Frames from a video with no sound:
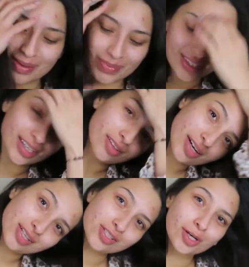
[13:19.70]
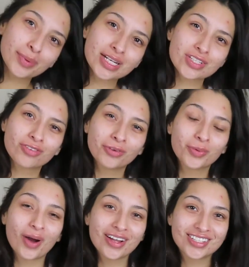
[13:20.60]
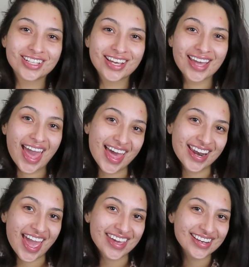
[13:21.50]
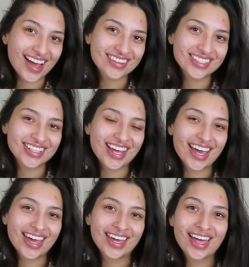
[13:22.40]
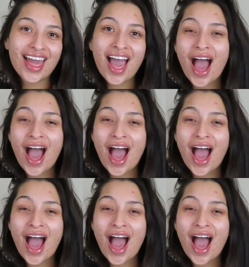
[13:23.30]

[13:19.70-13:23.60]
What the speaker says: But thank you guys so much for watching and hanging out today.